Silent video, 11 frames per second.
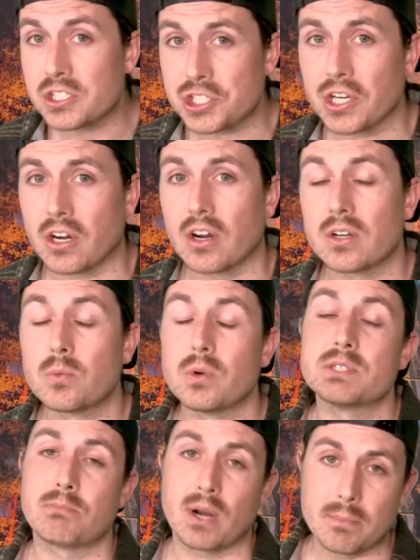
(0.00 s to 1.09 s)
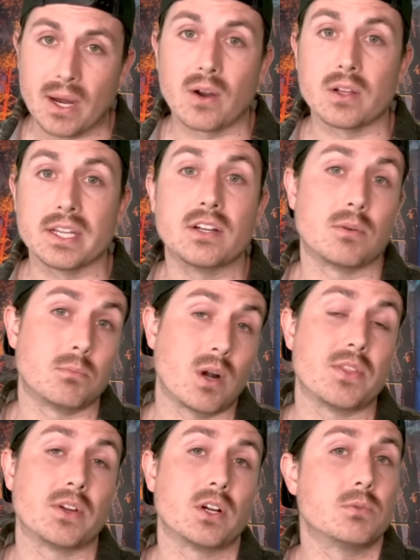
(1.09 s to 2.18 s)
she heard was primarily her
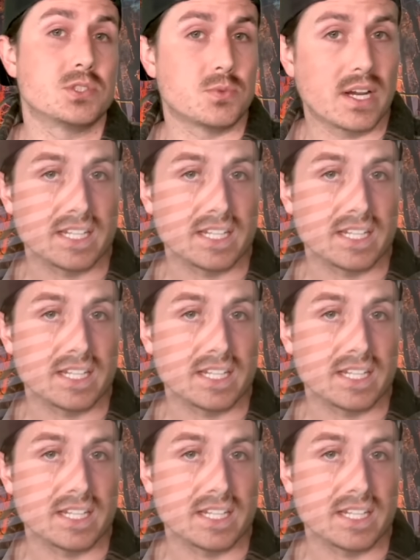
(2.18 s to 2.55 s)
brother, who was right